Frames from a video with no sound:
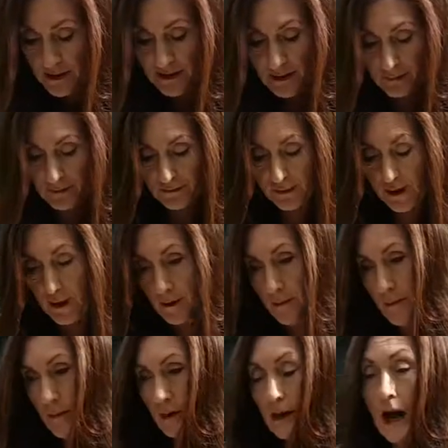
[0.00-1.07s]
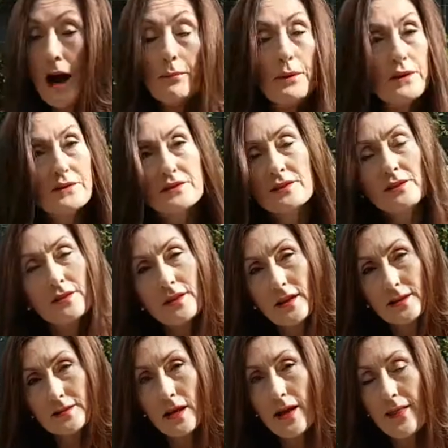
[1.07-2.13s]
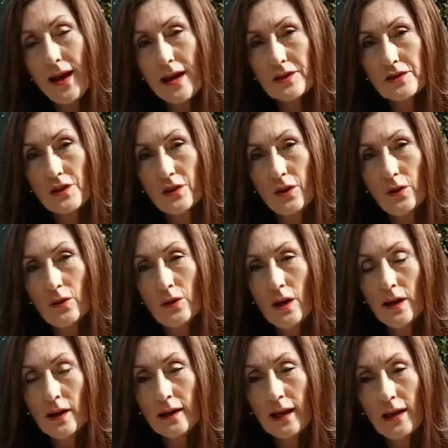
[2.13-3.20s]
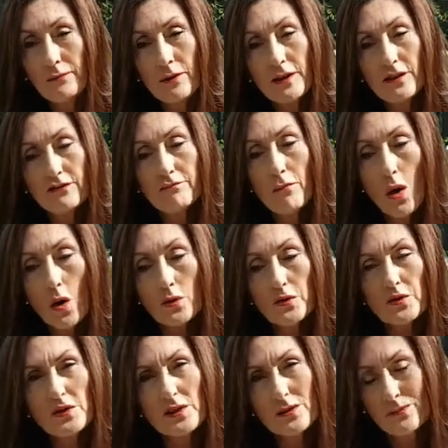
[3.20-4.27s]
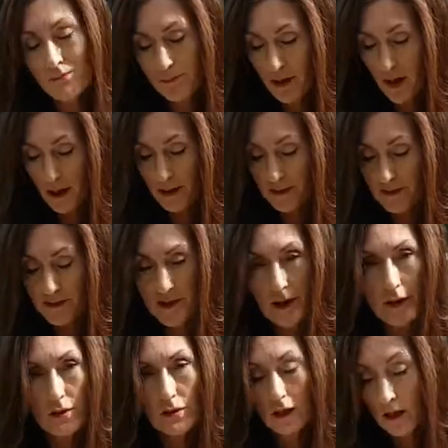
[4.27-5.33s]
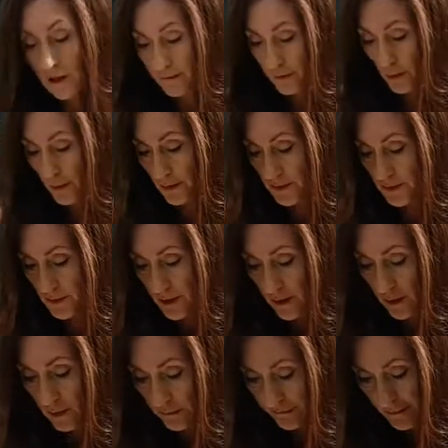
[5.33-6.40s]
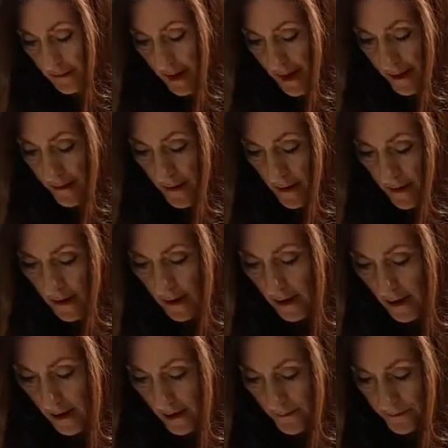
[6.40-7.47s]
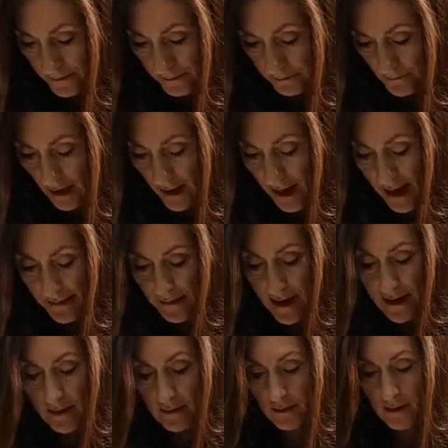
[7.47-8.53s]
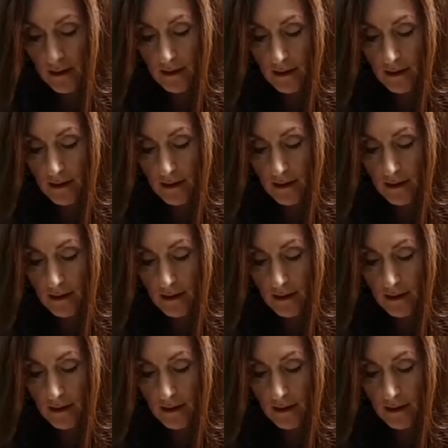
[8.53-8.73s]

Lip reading: some of the cupboards and things like that to keep rid of moths and bugs. So clove oil is really good for that. And then